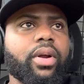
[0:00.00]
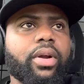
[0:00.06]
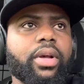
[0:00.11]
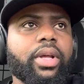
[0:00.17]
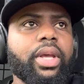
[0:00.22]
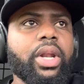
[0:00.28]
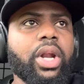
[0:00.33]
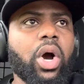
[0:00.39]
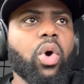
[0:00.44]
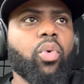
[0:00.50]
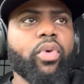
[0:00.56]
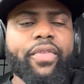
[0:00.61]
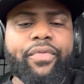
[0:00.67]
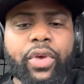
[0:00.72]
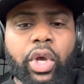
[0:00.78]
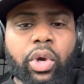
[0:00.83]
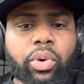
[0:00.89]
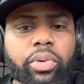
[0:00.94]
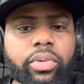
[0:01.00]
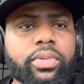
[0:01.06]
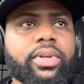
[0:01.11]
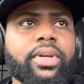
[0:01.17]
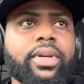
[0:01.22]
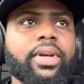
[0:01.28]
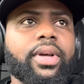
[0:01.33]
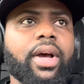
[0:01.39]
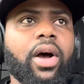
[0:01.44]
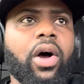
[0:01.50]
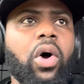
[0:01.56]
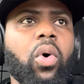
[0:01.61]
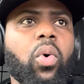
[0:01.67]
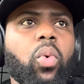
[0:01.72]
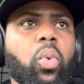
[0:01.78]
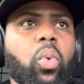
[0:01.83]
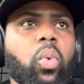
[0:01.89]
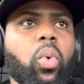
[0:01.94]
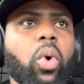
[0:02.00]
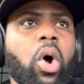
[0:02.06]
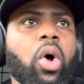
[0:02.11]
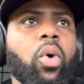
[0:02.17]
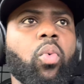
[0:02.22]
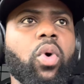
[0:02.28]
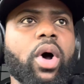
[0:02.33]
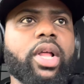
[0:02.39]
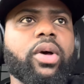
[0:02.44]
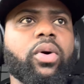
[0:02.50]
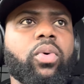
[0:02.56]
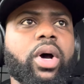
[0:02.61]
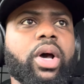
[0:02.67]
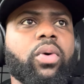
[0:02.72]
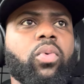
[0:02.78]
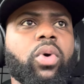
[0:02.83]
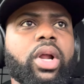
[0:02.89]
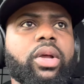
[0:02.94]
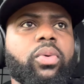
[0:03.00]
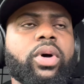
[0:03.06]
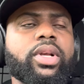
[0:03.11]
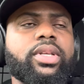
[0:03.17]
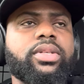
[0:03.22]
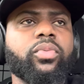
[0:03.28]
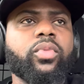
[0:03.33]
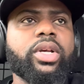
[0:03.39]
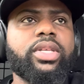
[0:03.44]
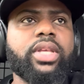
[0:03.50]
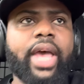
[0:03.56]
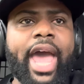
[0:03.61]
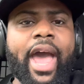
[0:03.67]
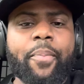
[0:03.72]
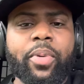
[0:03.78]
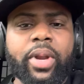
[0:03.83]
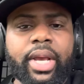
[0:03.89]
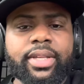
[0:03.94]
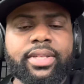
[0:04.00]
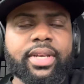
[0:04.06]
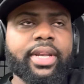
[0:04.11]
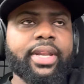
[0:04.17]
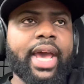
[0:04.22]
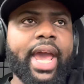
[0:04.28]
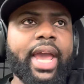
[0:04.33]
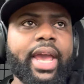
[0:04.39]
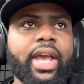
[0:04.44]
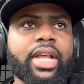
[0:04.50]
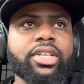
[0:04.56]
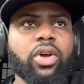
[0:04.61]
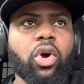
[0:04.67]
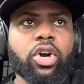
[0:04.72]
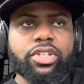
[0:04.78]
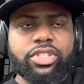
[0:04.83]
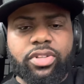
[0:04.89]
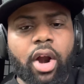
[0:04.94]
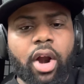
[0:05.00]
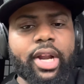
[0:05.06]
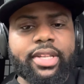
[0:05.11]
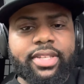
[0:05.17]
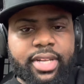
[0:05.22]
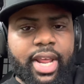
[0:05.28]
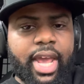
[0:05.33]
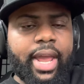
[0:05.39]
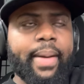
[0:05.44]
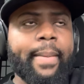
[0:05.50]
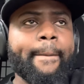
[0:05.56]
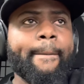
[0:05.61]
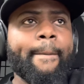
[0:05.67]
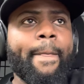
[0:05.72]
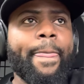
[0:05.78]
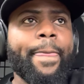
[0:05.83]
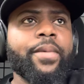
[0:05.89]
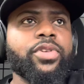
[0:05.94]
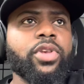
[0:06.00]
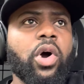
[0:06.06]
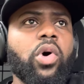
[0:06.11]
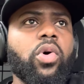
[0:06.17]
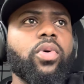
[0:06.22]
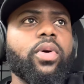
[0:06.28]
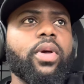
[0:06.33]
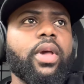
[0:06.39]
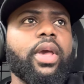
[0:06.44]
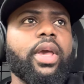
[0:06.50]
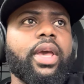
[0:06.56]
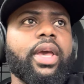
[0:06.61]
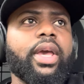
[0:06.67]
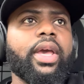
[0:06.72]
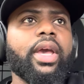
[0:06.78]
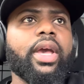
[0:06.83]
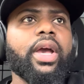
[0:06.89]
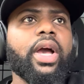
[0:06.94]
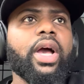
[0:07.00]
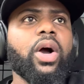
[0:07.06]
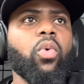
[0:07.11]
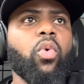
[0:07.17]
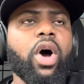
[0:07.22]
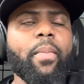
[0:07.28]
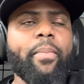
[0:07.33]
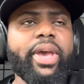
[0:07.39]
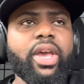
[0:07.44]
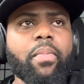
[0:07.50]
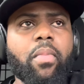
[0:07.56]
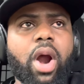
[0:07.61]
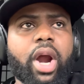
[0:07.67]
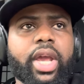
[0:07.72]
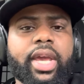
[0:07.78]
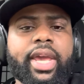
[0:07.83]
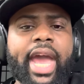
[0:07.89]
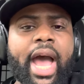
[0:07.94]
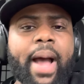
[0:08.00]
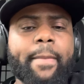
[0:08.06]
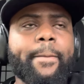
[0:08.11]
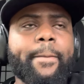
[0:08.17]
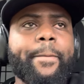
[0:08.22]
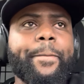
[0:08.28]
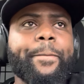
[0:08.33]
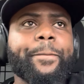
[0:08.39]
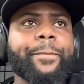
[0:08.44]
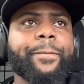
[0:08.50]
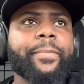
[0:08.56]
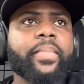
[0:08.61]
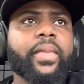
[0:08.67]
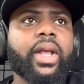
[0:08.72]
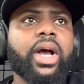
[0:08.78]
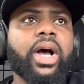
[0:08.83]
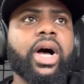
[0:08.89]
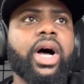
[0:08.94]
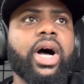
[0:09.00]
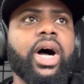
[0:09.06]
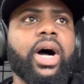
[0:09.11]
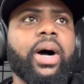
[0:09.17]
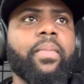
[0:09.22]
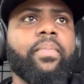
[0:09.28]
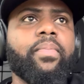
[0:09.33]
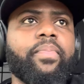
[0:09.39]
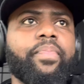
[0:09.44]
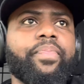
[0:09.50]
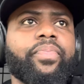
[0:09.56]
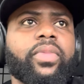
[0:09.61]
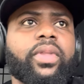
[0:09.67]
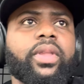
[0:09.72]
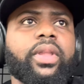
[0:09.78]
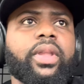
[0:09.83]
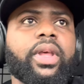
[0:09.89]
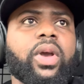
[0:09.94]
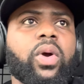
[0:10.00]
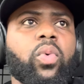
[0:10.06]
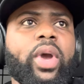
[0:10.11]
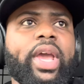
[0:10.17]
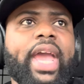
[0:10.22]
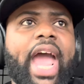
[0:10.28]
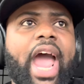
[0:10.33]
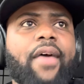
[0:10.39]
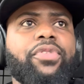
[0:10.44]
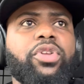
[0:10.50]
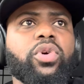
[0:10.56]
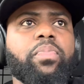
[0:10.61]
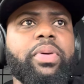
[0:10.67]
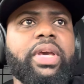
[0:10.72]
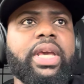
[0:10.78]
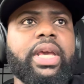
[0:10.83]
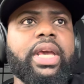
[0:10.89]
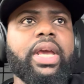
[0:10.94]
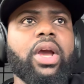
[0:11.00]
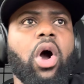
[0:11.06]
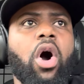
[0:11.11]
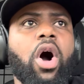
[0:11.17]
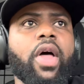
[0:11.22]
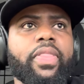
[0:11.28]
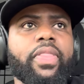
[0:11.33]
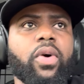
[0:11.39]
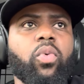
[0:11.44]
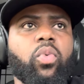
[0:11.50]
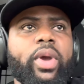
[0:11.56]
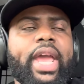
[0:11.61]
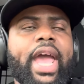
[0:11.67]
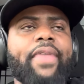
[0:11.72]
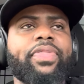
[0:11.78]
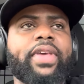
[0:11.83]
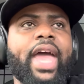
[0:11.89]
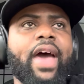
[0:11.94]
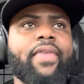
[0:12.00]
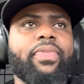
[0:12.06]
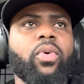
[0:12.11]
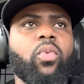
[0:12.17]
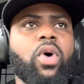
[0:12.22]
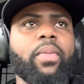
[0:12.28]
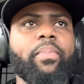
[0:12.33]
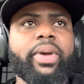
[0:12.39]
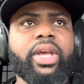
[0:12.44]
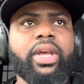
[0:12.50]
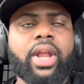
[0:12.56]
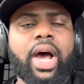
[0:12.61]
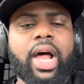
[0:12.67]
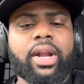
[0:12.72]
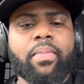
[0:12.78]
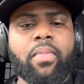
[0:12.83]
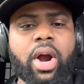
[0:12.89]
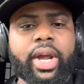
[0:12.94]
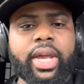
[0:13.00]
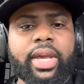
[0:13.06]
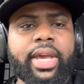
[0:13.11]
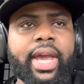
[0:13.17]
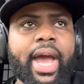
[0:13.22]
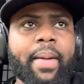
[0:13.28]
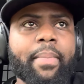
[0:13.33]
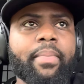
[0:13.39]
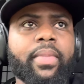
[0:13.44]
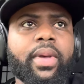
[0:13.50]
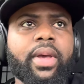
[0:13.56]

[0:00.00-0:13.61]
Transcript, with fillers: you know review on on what what what what's what's happening today and or started today so 1 billion market cap um, we have to be on the we have to have the 1 billion dollar market cap